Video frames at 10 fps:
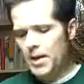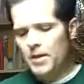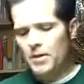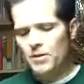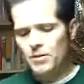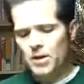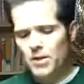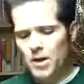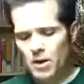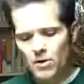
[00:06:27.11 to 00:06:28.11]
And then there's
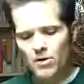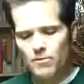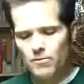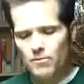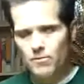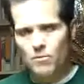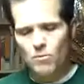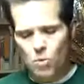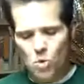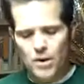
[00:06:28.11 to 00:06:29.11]
a younger
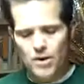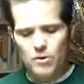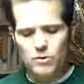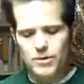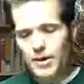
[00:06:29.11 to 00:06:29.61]
boy who's